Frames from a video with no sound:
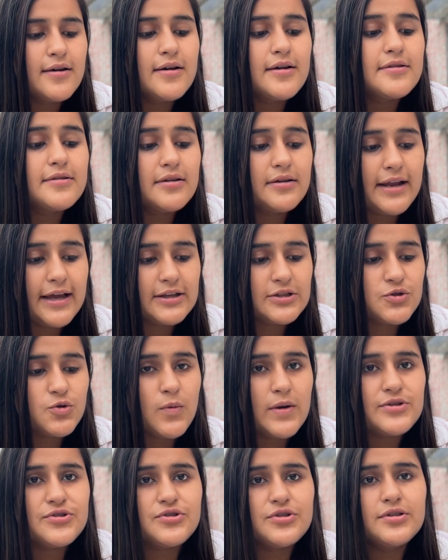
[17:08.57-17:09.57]
The next
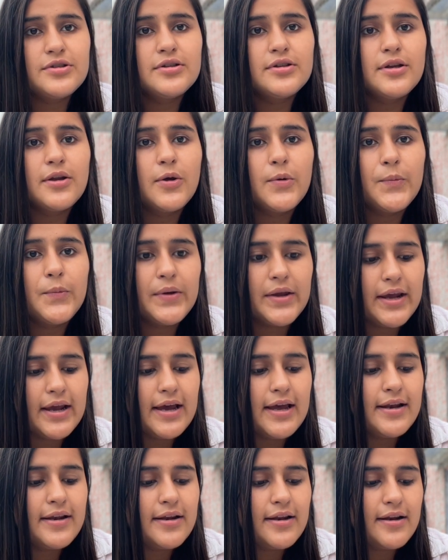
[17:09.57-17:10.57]
question we
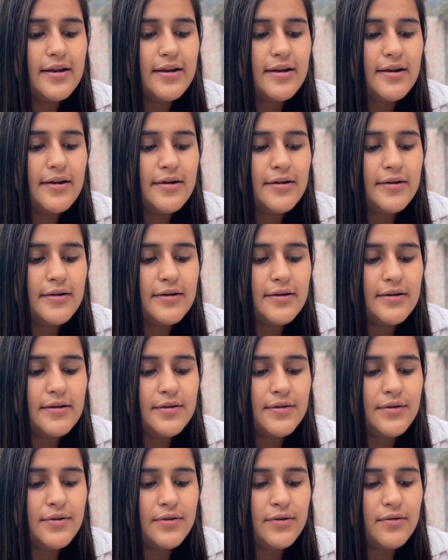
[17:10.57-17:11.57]
can
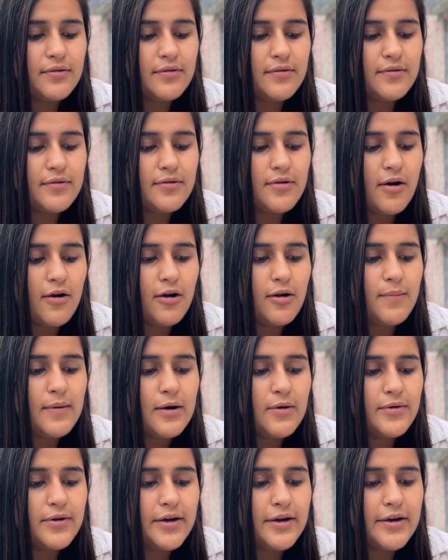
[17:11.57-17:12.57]
talk
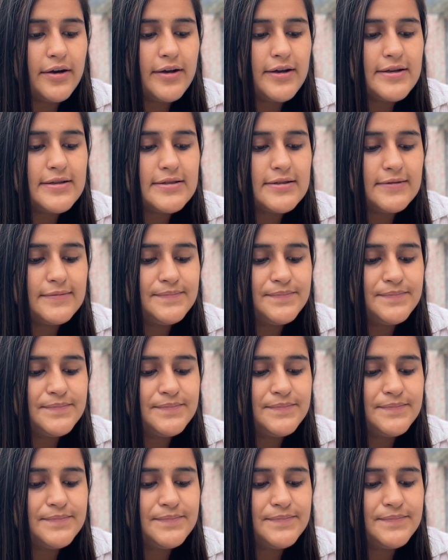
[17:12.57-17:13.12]
about it is,